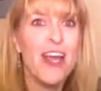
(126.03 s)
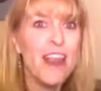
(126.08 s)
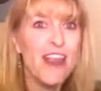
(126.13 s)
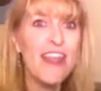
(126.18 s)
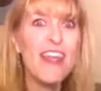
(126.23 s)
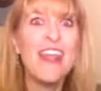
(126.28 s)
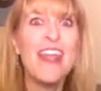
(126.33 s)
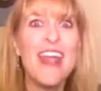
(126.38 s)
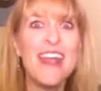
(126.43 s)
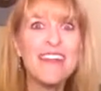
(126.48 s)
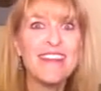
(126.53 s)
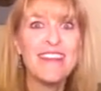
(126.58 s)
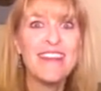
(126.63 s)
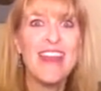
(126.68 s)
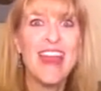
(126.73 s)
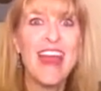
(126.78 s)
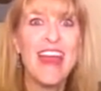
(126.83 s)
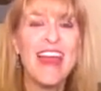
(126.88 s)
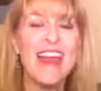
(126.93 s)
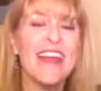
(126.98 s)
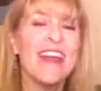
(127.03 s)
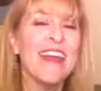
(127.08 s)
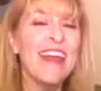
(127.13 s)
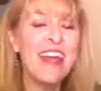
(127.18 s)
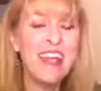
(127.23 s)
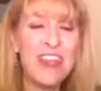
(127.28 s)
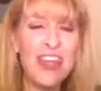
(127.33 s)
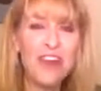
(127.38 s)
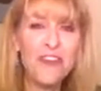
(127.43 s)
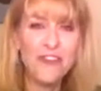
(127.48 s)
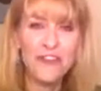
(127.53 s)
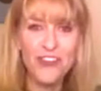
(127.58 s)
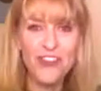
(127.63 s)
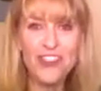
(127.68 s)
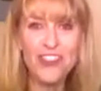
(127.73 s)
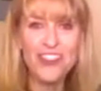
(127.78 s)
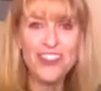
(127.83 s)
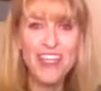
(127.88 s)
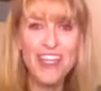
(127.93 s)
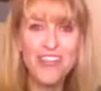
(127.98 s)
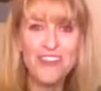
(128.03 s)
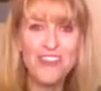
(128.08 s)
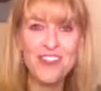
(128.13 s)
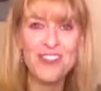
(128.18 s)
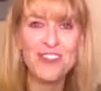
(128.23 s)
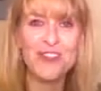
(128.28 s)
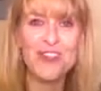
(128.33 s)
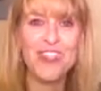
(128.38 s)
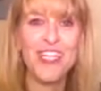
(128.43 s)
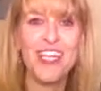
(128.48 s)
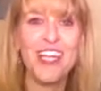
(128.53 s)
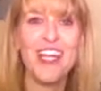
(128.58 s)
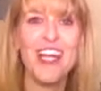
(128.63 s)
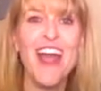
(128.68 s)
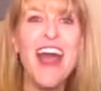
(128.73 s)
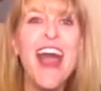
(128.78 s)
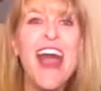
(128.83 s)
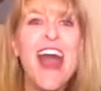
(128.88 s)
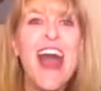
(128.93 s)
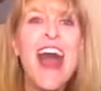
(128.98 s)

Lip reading: the next day, the first day of the new year,